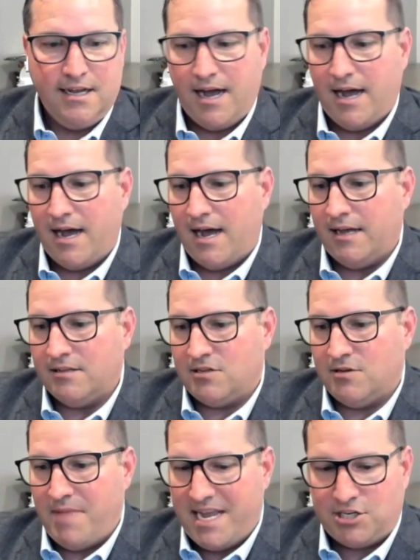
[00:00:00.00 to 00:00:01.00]

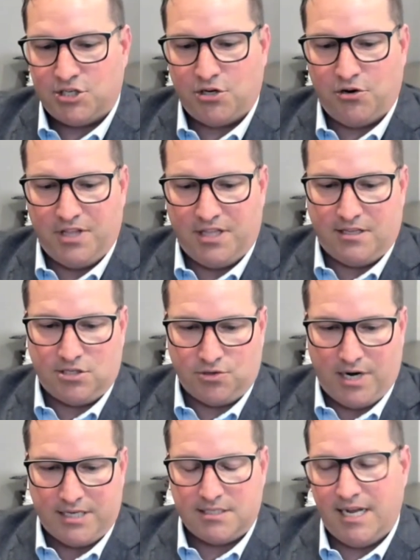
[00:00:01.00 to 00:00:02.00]
to make sure that the
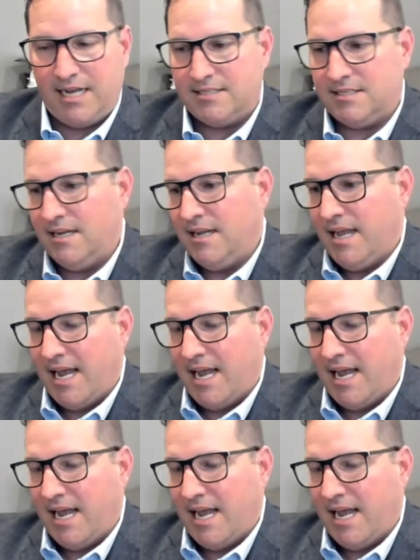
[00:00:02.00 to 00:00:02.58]
stress test